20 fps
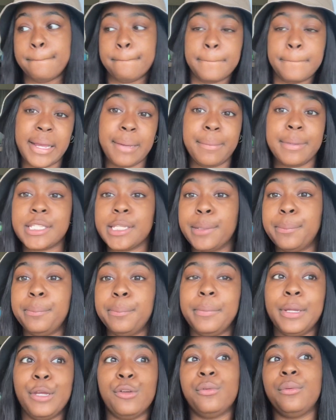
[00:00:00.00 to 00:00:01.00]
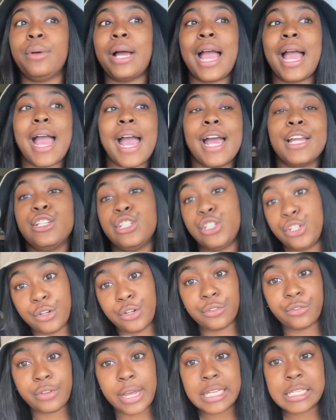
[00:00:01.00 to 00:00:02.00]
Maybe you'll add to your
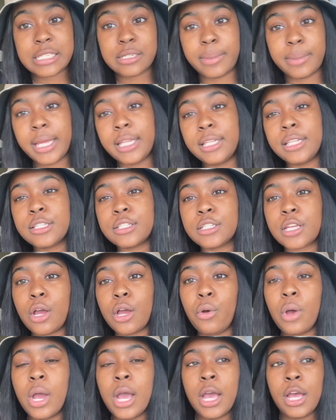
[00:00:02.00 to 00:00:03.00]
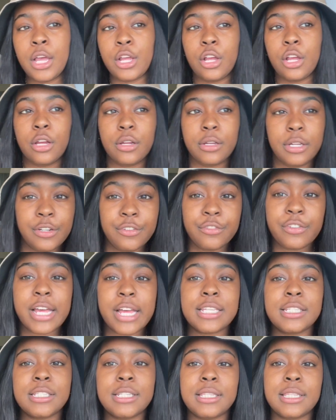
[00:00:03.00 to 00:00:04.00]
investment. And so
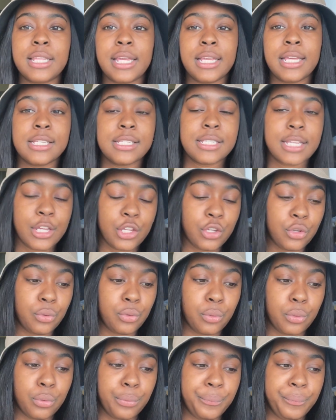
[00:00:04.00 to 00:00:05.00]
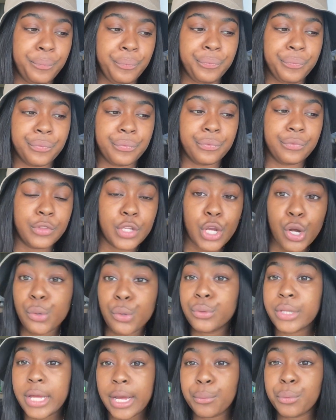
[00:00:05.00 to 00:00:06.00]
invest in things that you
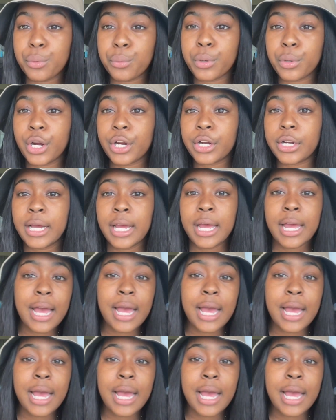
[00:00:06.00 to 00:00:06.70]
know that will work.